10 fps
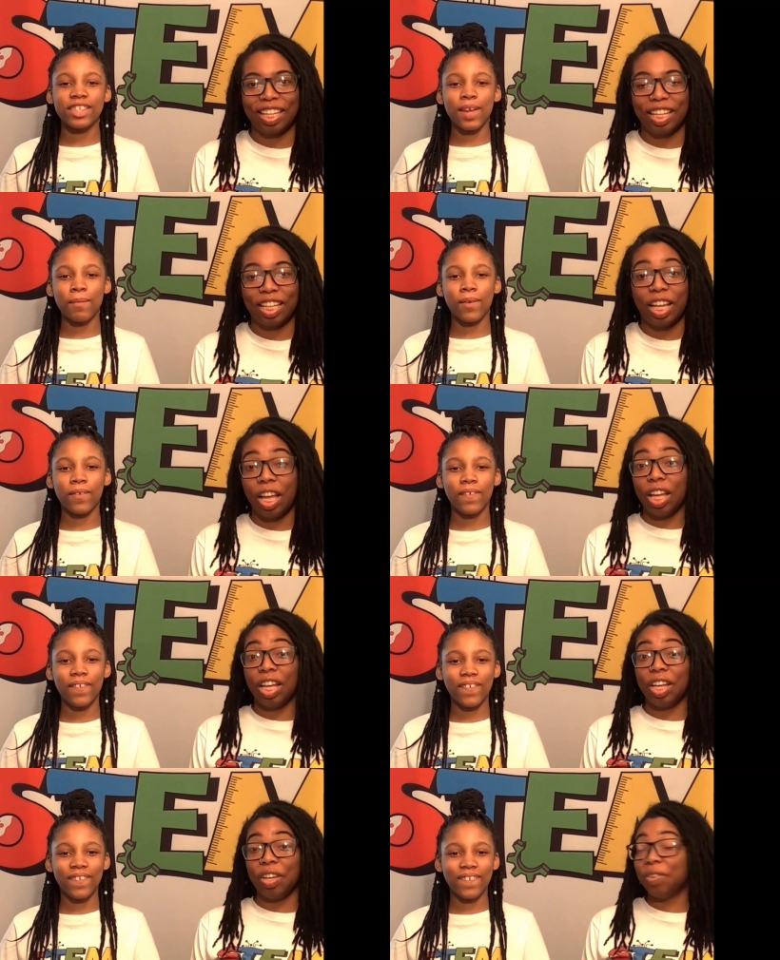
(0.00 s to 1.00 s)
Speaker 1: table.
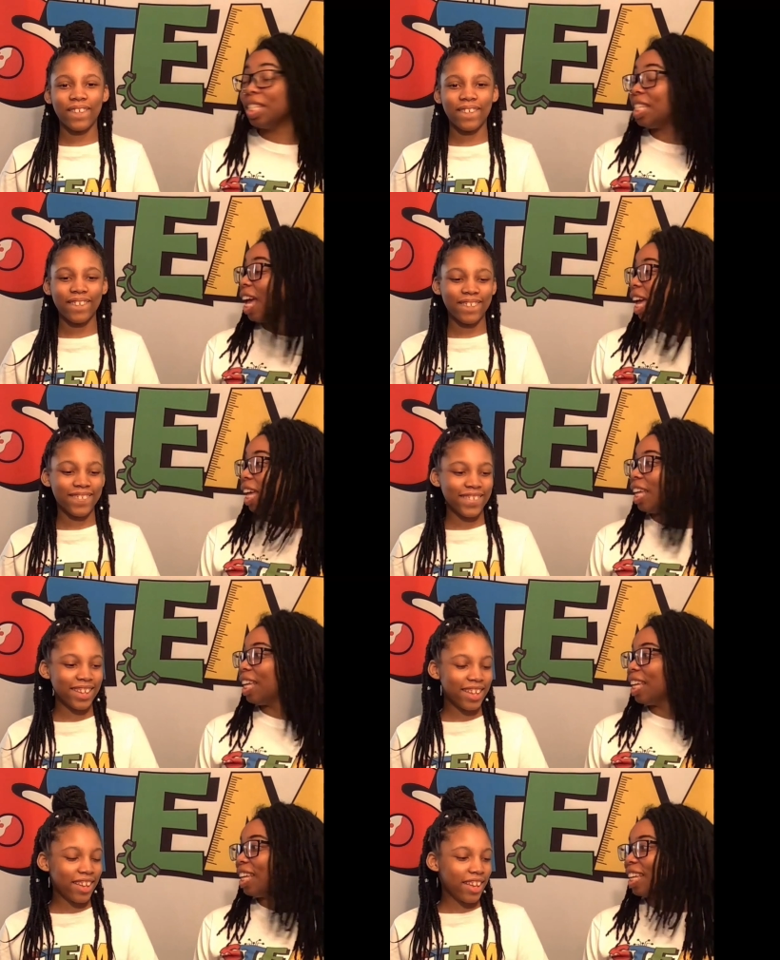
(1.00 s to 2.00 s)
What's that?
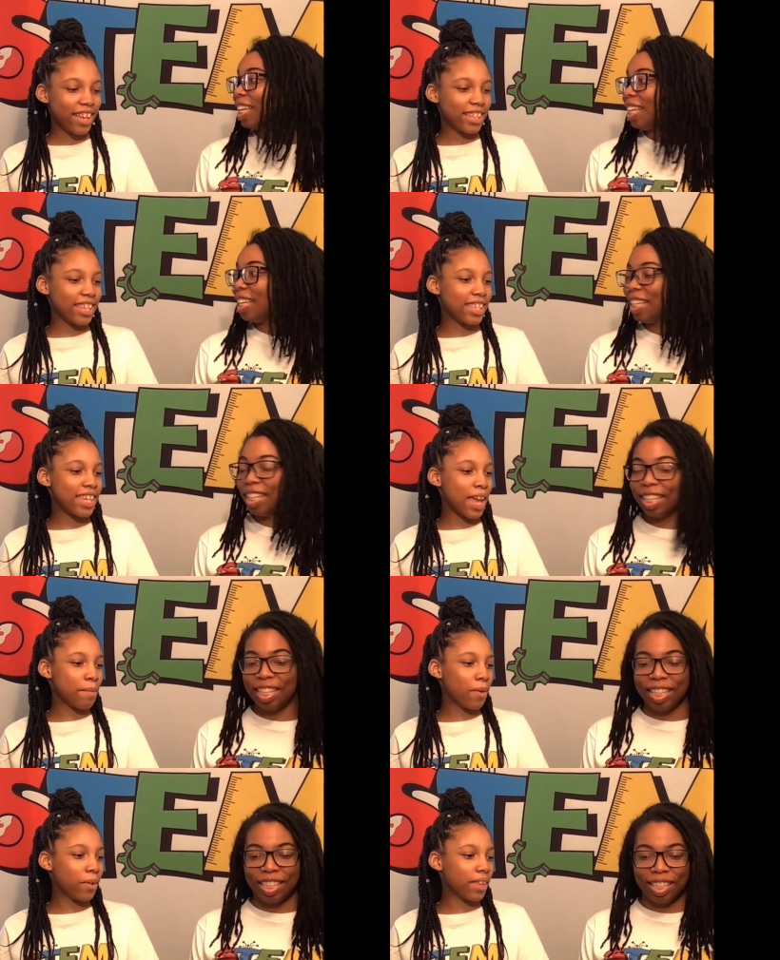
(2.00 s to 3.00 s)
It's a
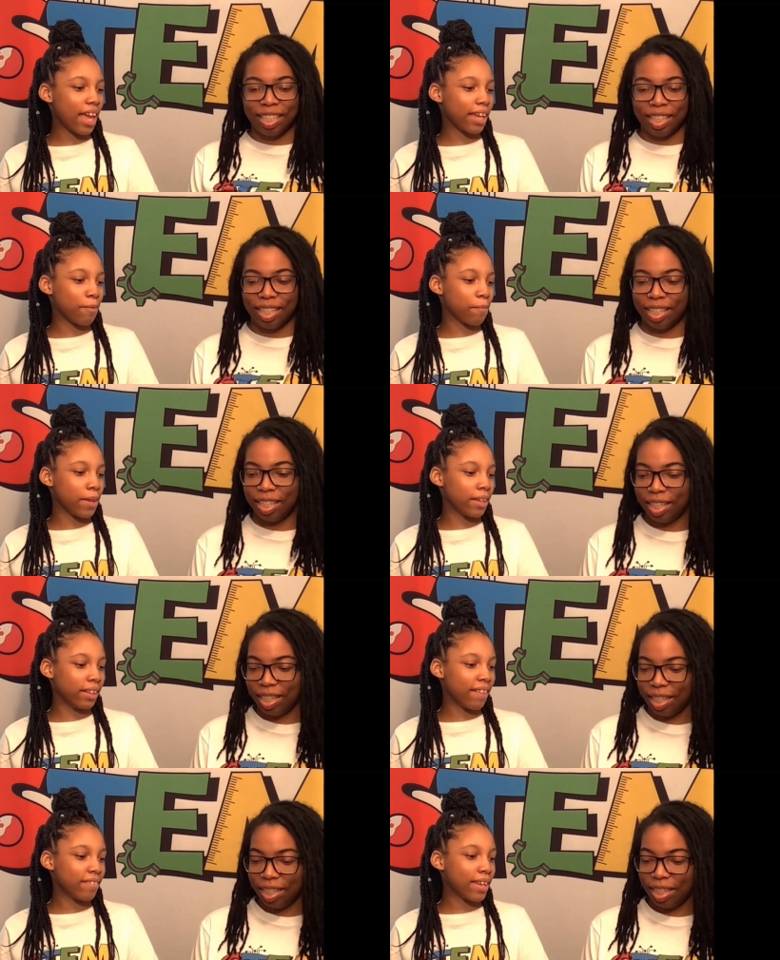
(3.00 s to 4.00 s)
table that can be
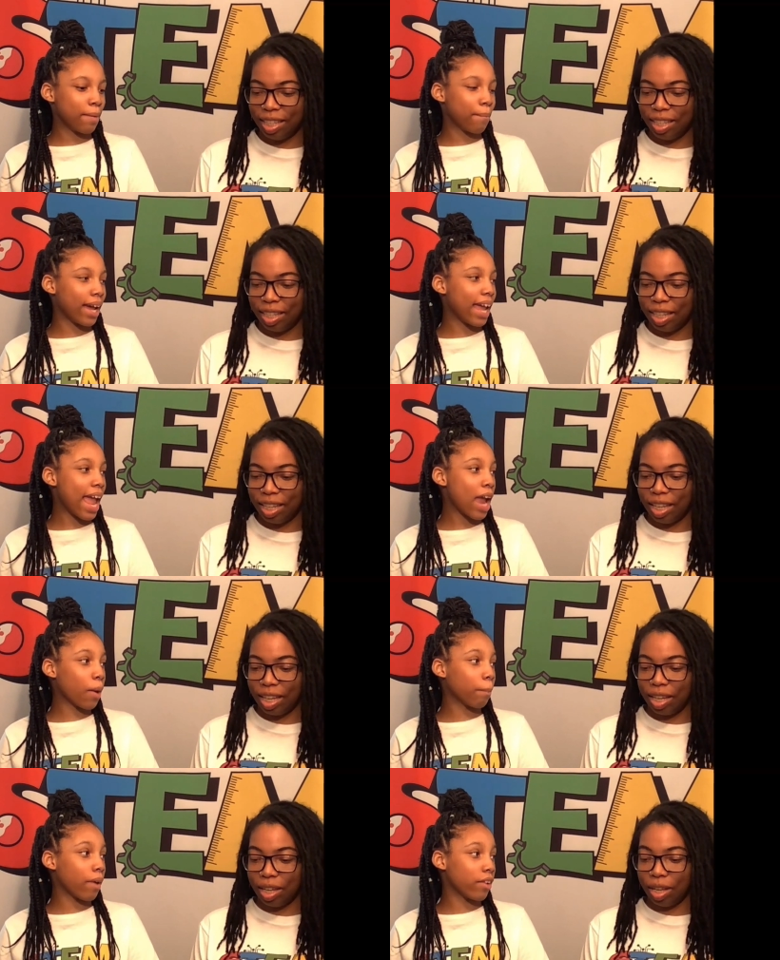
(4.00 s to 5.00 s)
lifted by
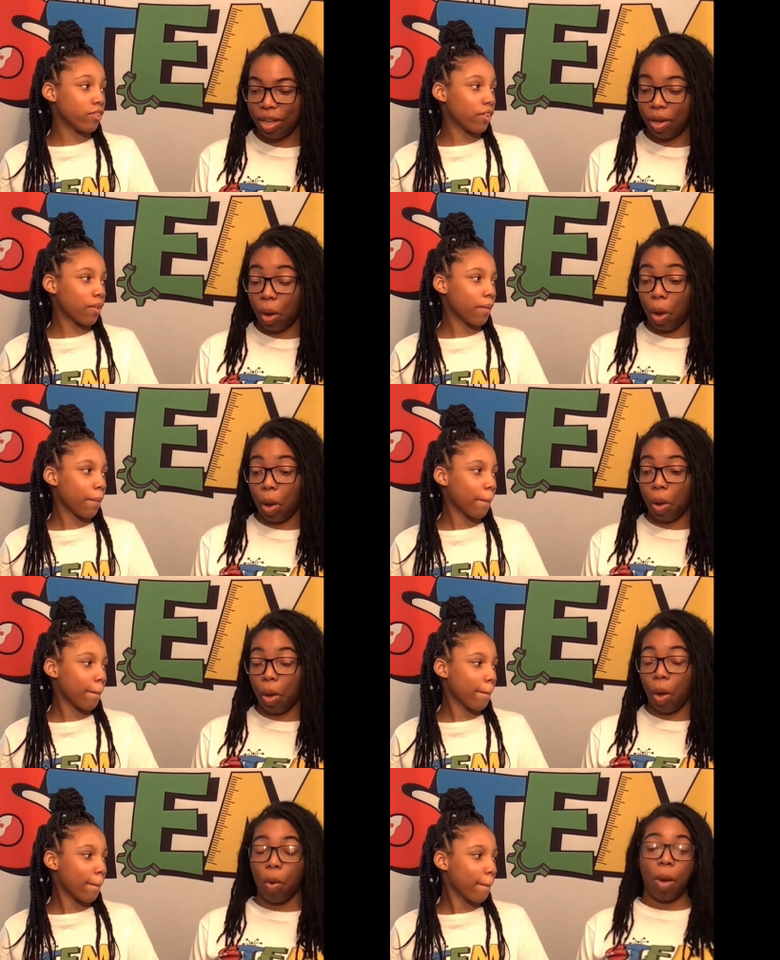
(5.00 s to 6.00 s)
air pressure.
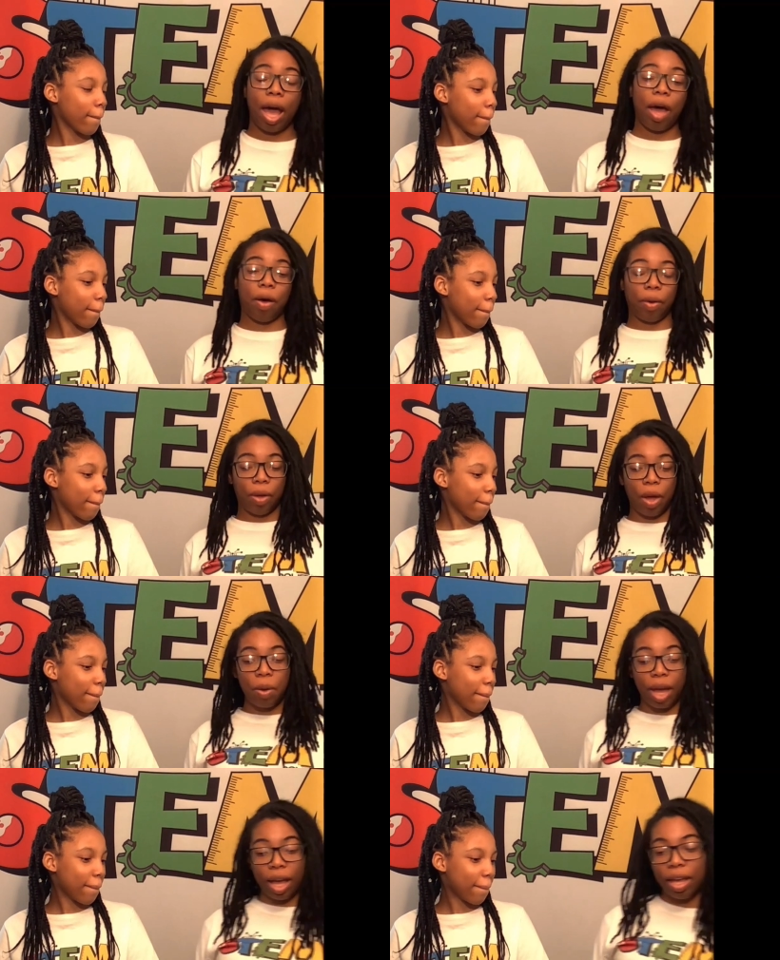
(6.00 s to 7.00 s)
Speaker 2: Oh wow,
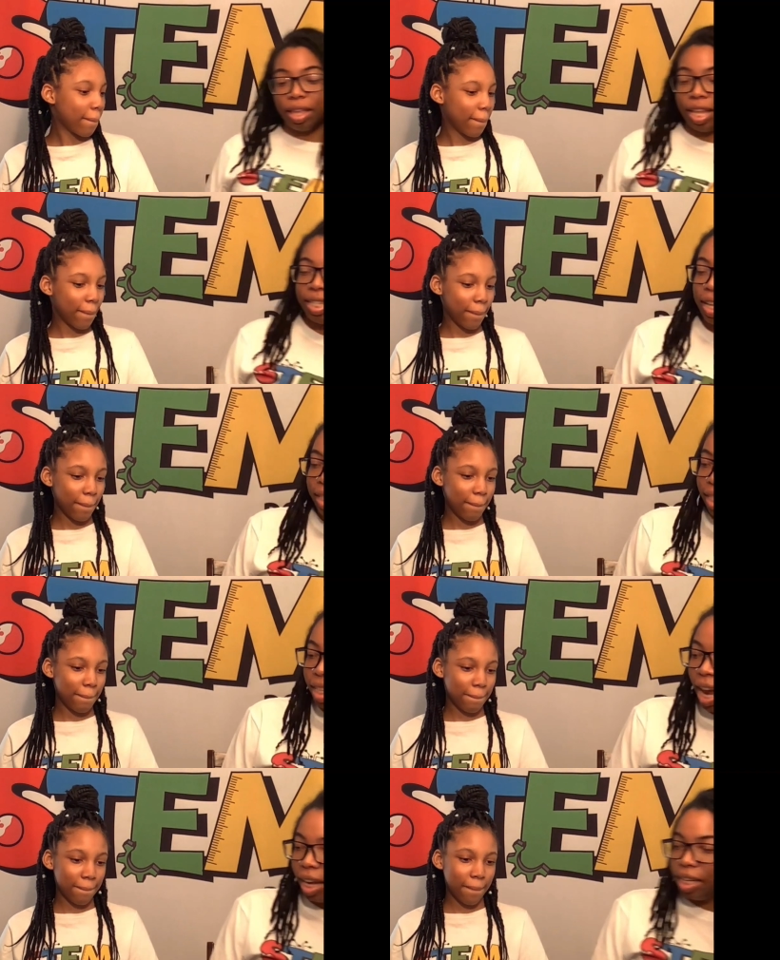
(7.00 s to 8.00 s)
okay, that sounds
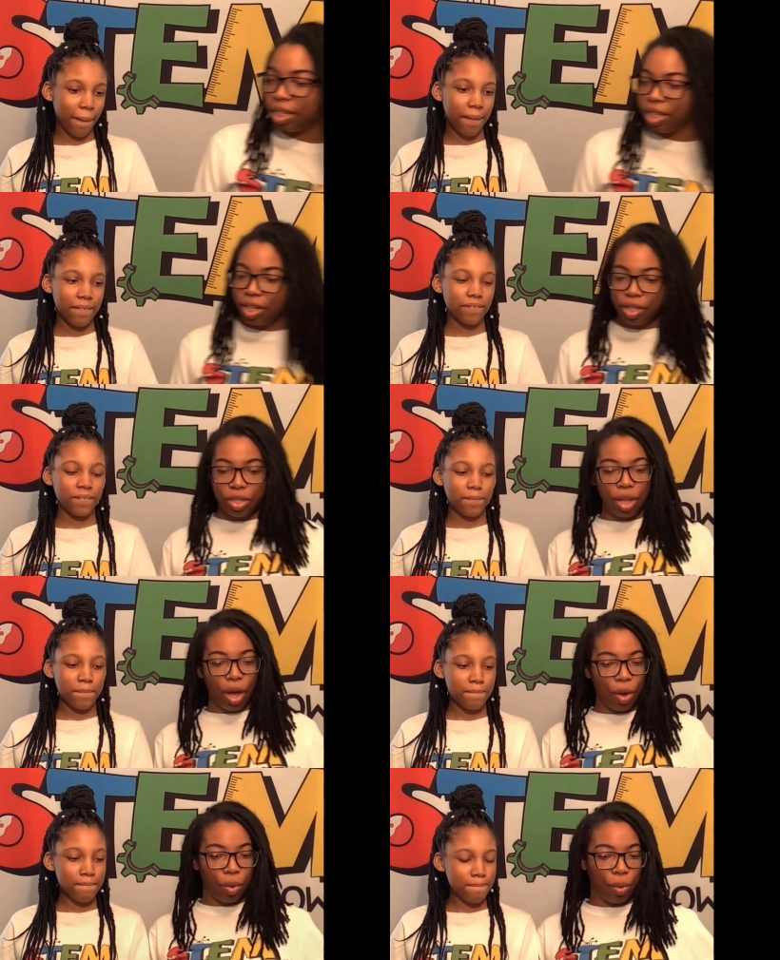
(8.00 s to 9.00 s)
exciting.
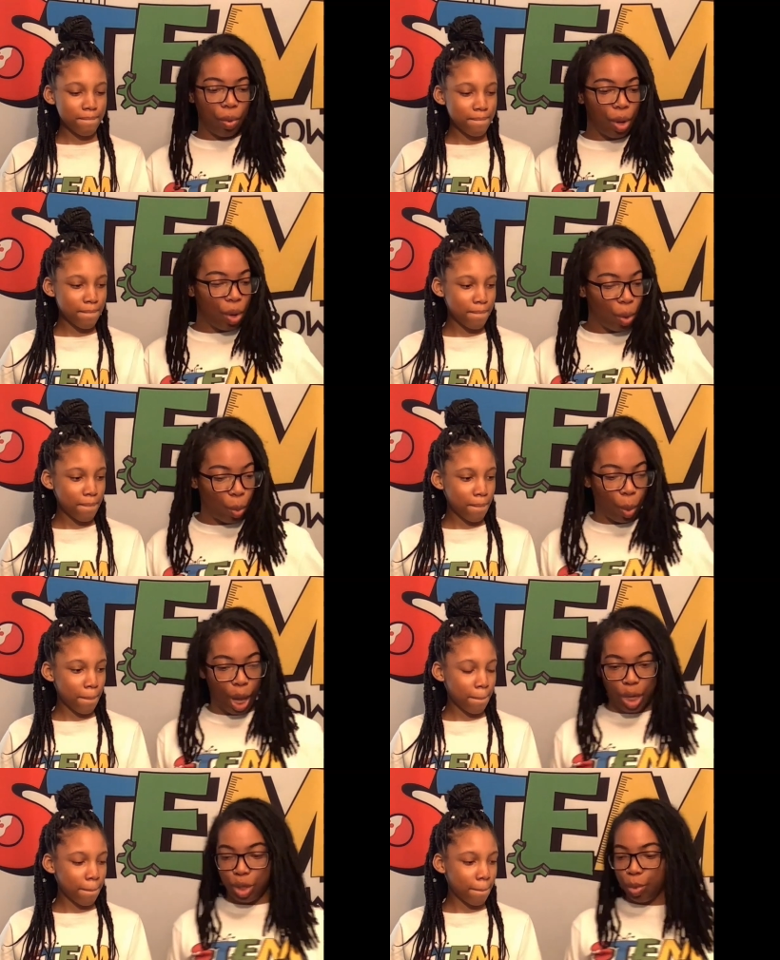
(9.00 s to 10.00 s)
So,
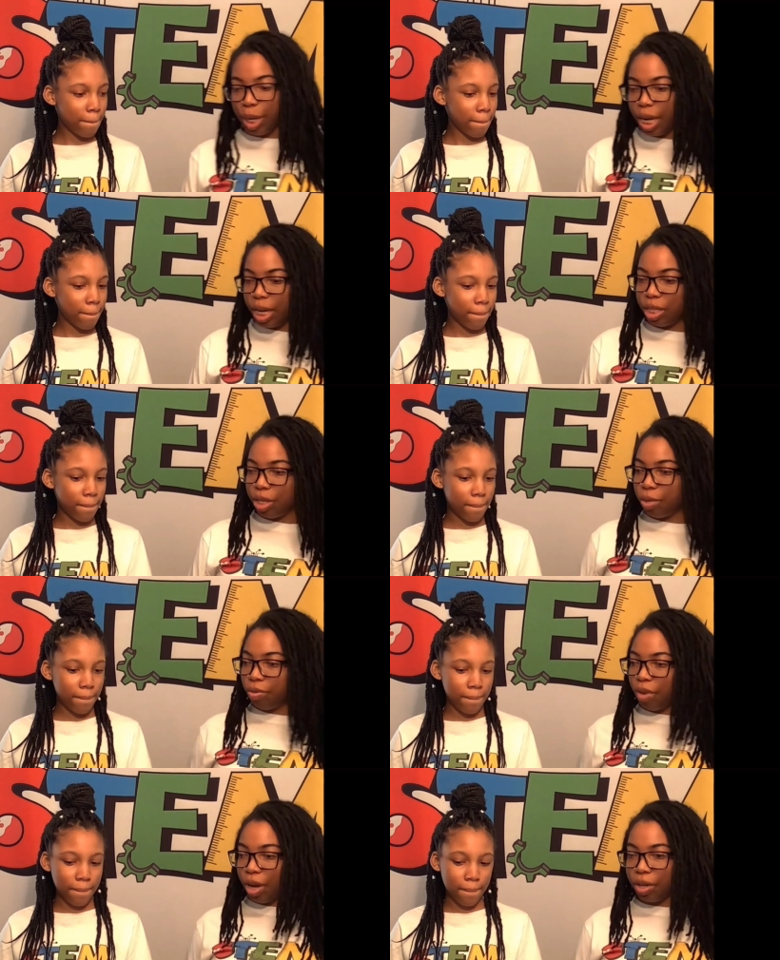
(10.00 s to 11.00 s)
what do we need to do
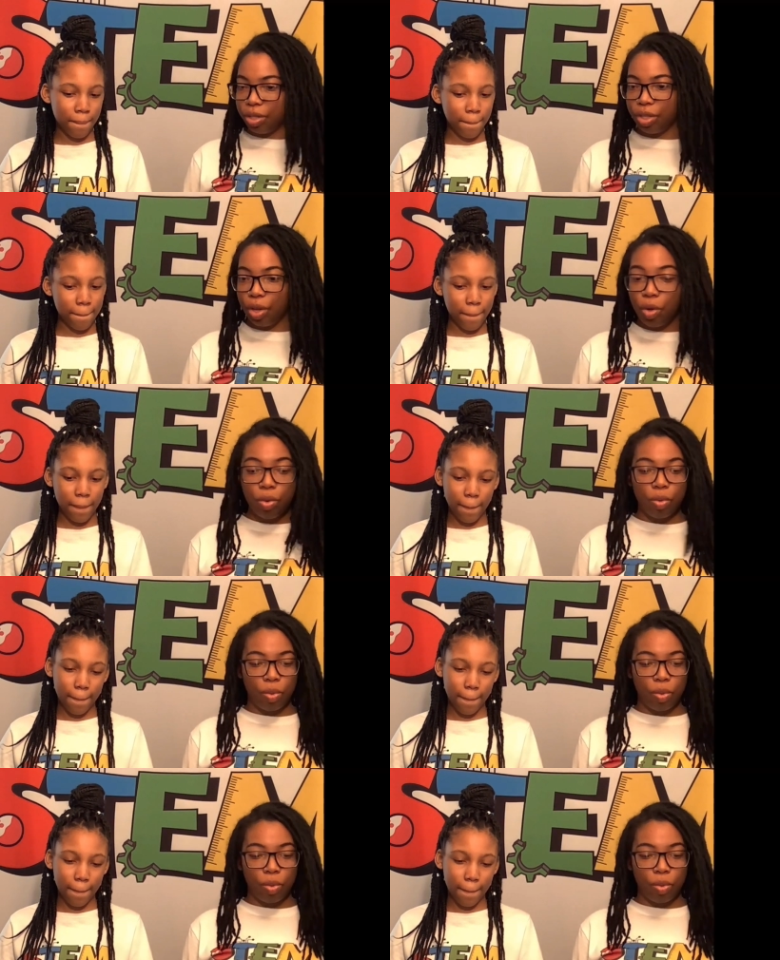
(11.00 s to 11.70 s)
first? Ooh,